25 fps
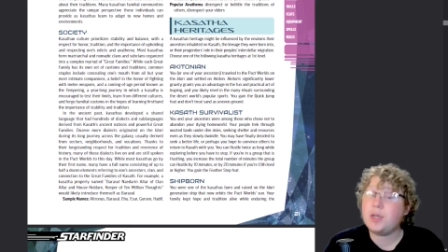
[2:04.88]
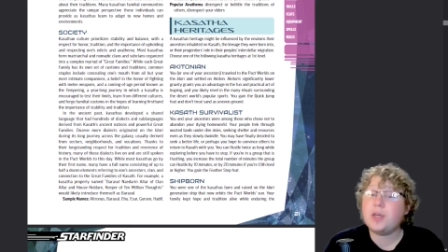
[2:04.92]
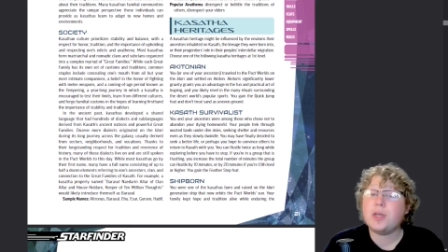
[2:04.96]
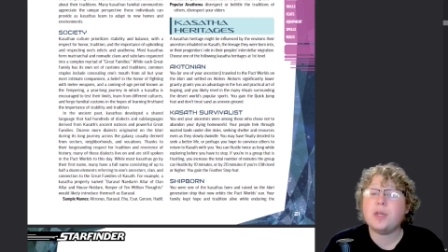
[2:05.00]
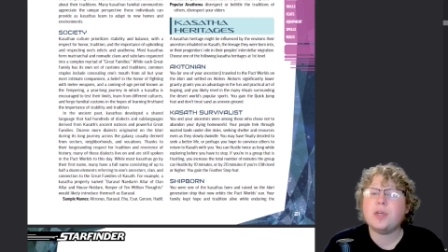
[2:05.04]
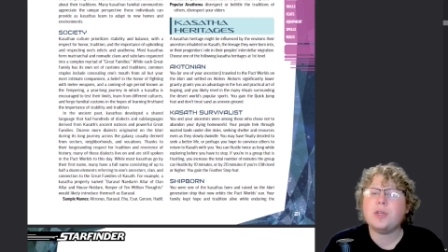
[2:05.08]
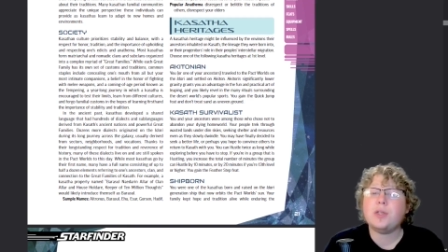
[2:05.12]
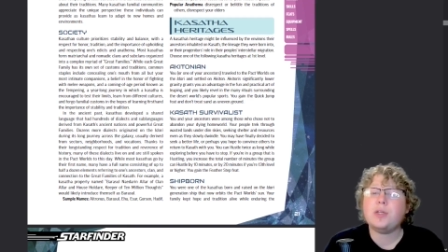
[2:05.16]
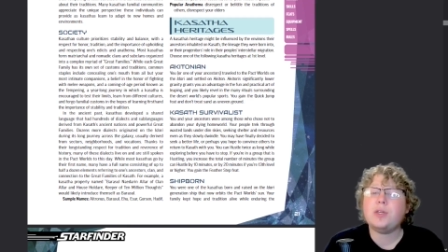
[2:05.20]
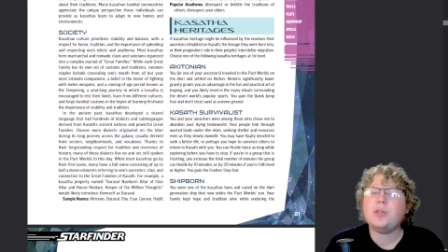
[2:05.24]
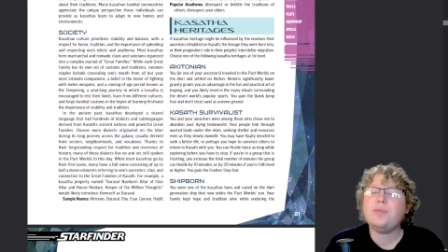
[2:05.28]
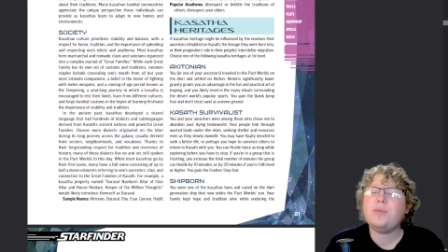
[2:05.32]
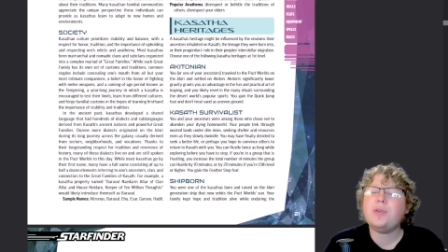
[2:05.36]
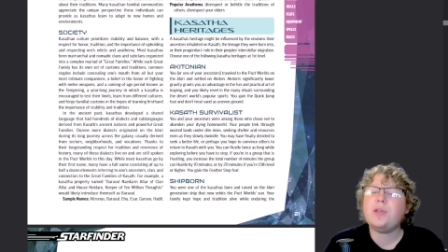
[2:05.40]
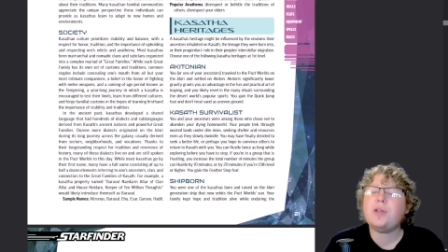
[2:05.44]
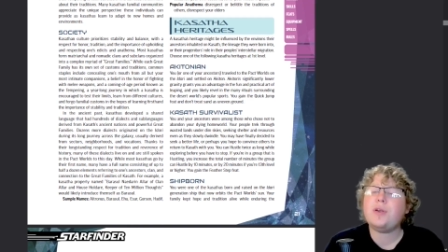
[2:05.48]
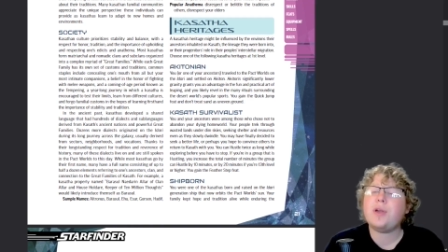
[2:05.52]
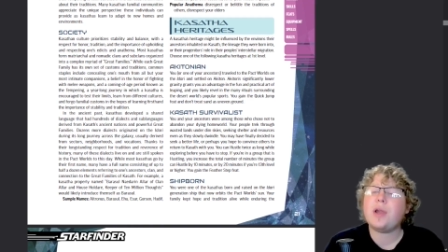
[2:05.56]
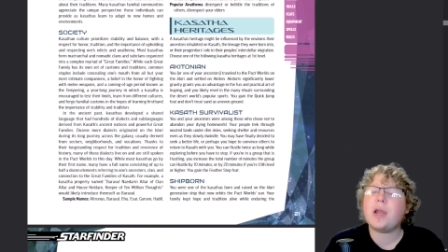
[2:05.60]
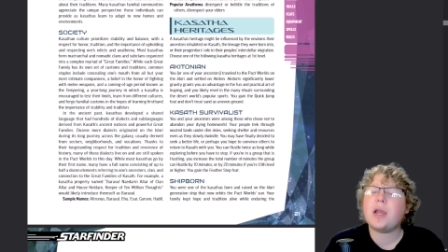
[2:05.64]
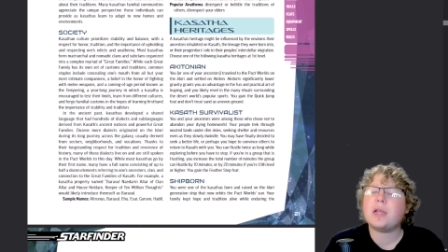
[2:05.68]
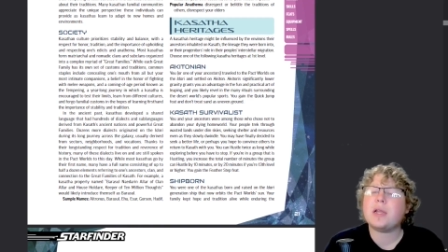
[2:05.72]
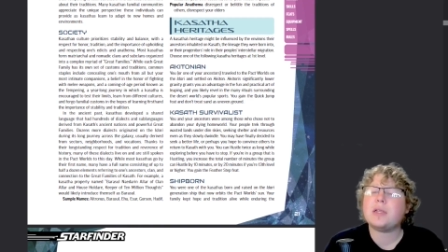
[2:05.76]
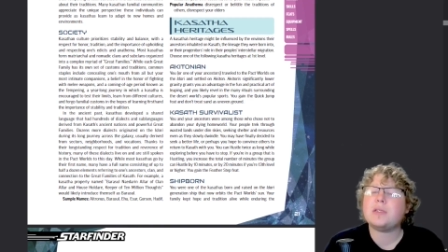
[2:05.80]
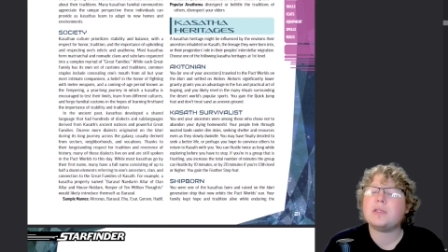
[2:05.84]
you and your
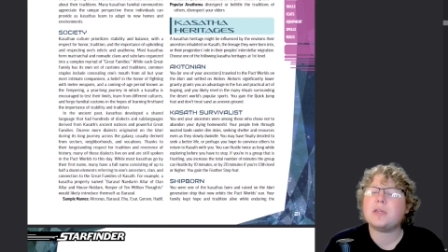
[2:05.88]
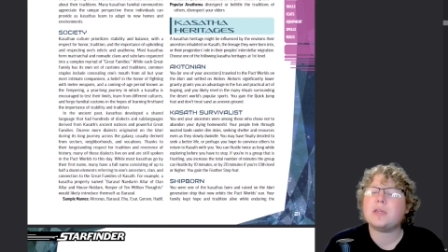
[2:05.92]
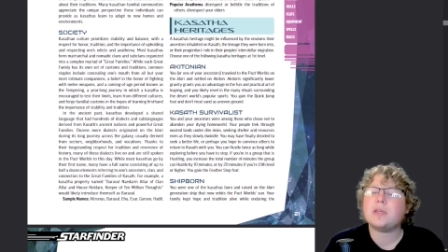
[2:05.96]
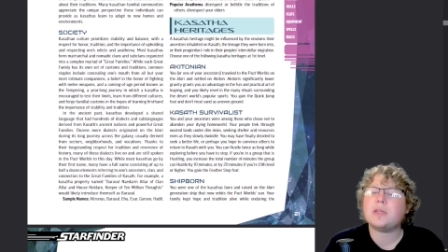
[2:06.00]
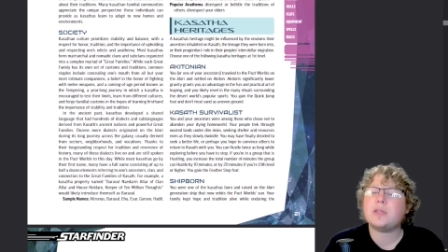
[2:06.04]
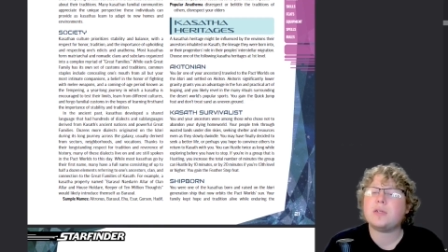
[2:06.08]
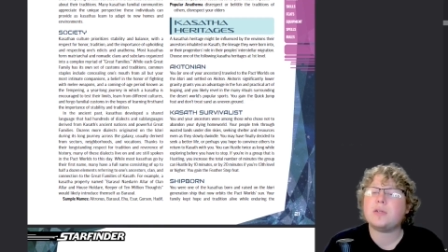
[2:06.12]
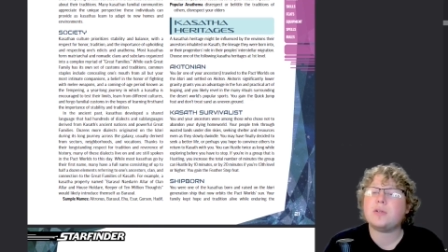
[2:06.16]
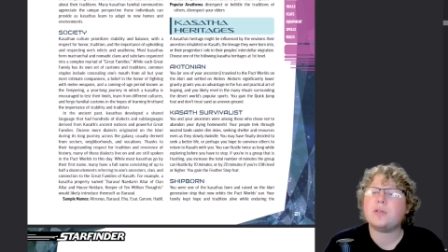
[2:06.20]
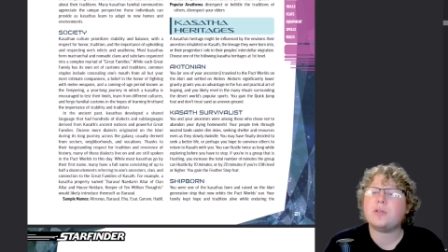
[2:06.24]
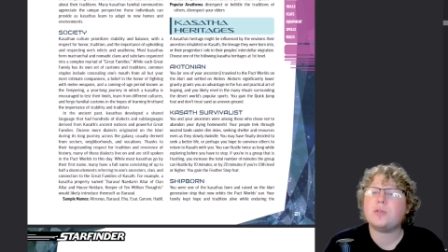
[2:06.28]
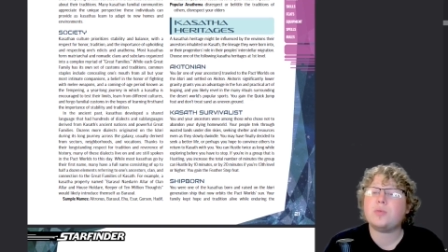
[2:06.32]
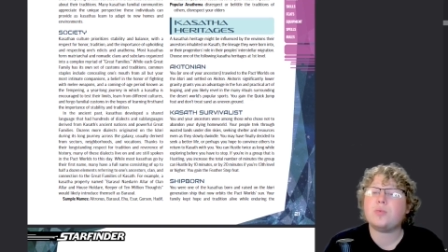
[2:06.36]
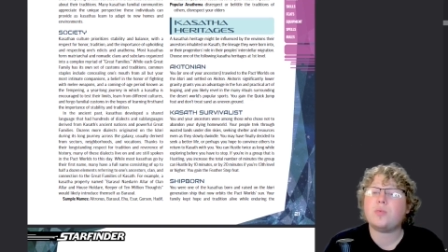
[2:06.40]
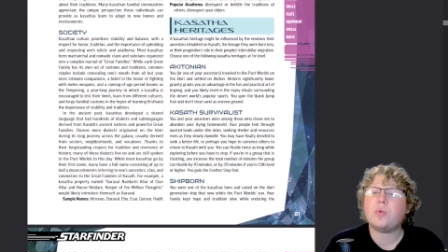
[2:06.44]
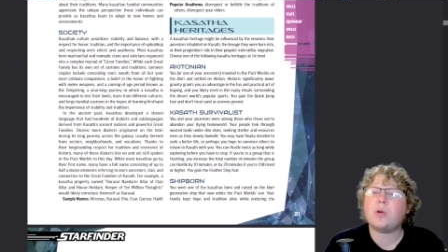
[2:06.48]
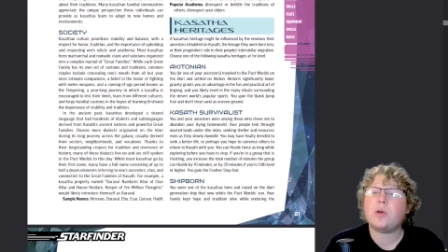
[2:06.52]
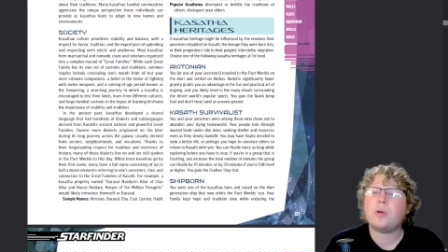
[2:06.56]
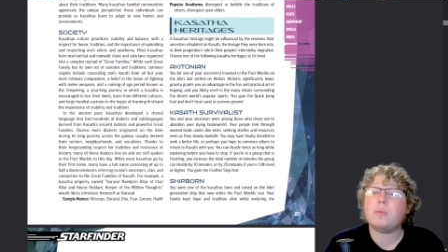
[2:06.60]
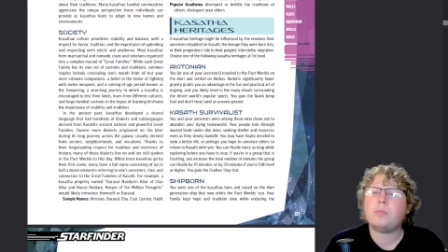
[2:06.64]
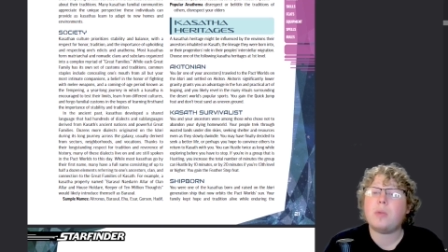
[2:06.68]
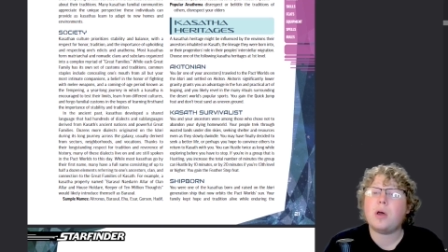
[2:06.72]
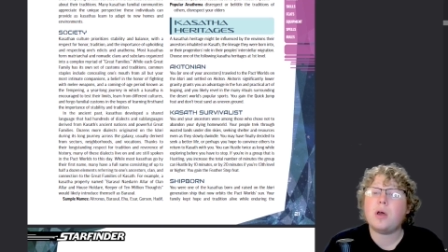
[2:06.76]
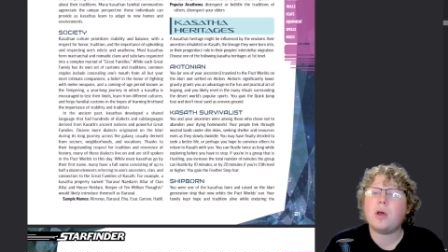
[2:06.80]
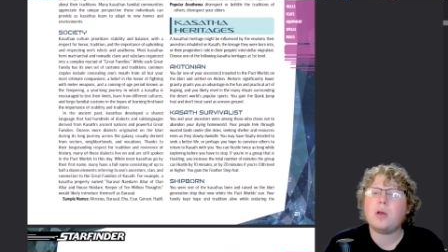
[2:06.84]
ancestors were
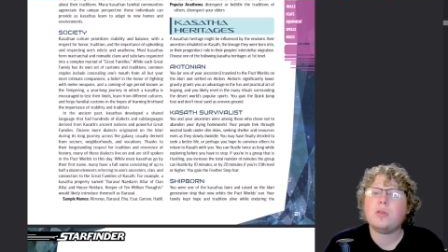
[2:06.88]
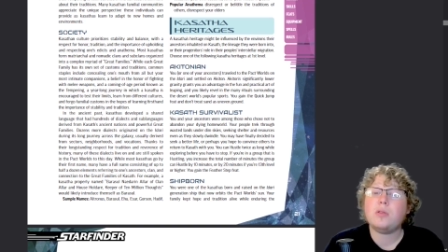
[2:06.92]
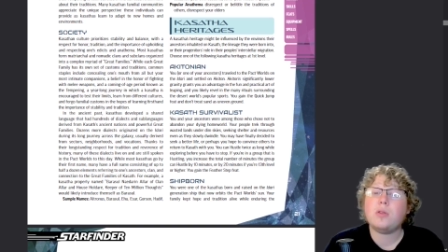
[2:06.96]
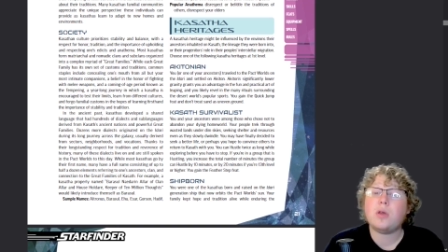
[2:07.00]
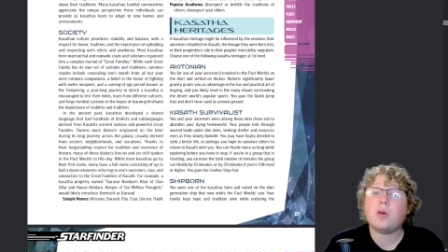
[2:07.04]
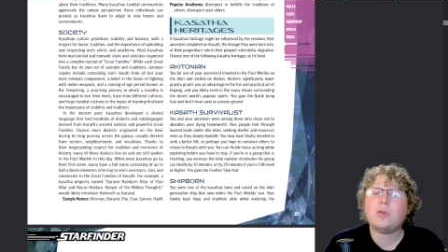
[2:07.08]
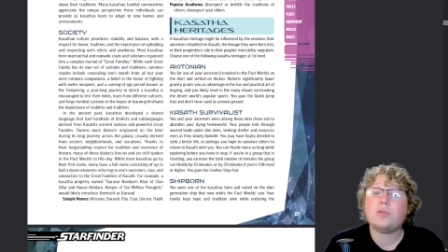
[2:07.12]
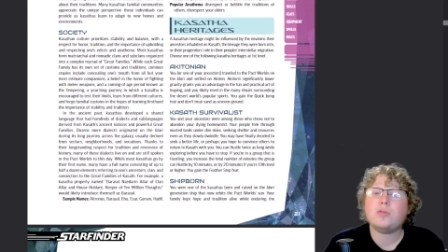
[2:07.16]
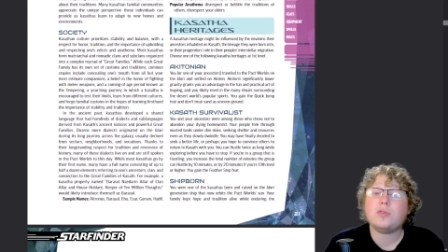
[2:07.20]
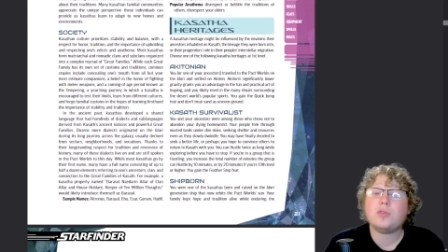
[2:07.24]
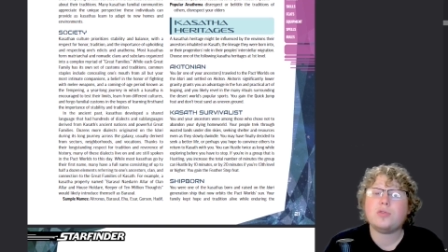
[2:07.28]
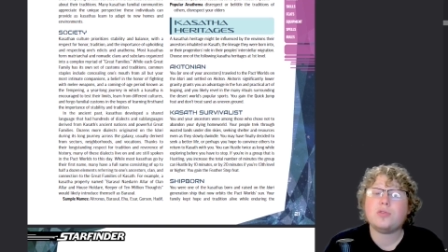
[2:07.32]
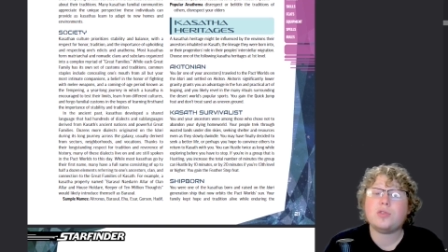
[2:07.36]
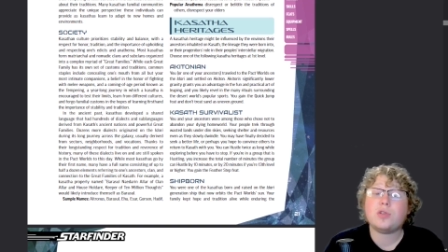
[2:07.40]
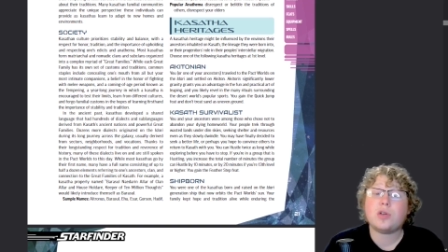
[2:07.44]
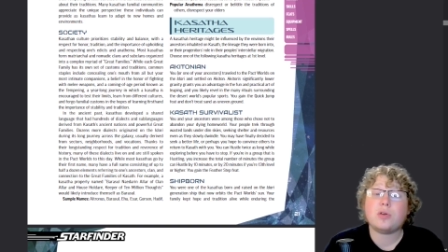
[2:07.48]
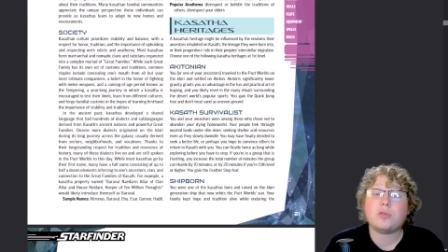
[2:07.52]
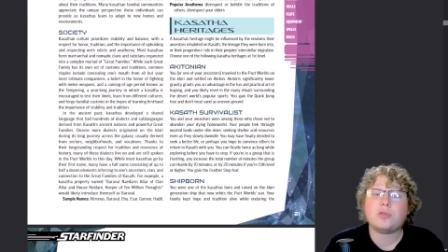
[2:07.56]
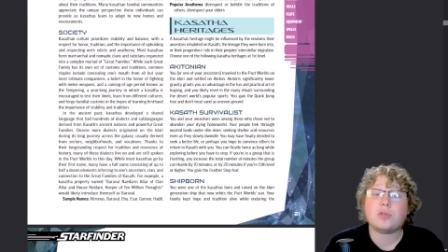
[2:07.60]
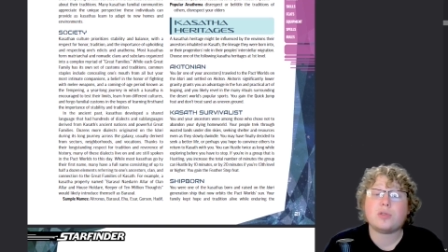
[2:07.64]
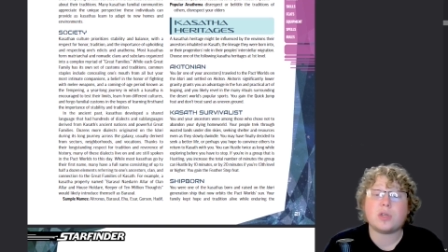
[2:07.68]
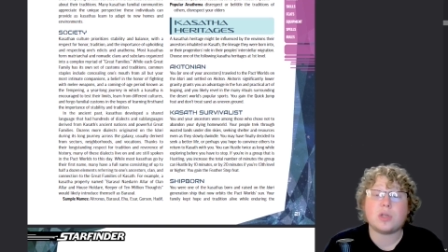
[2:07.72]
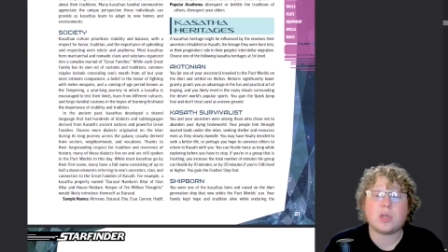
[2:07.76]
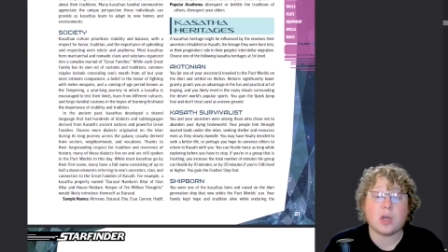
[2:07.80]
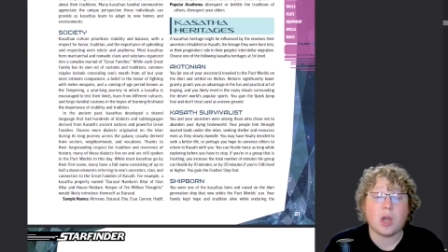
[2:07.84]
among those who
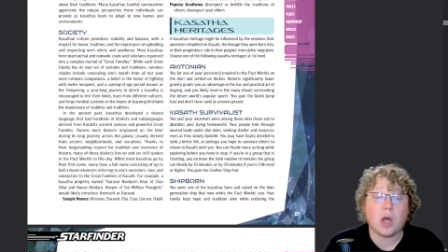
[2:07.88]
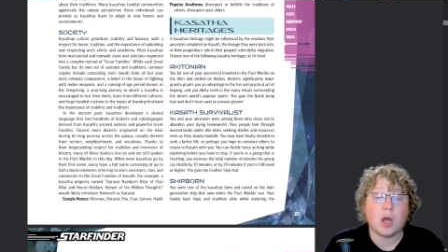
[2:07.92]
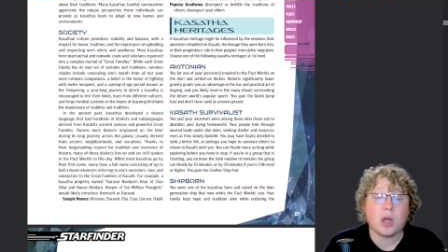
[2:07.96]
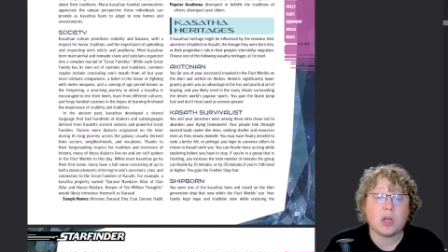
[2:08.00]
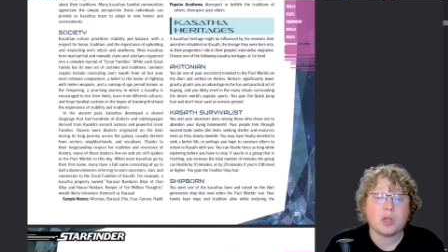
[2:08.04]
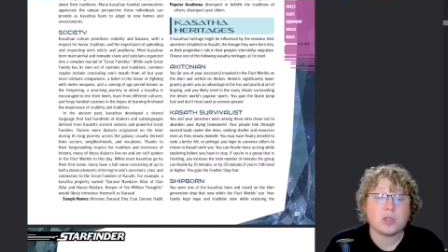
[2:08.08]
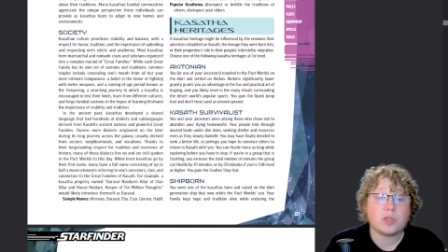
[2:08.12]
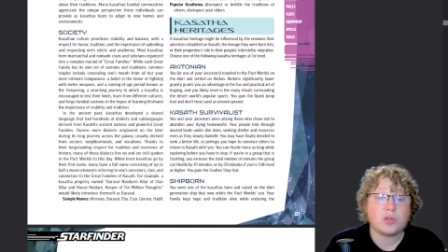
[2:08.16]
chose not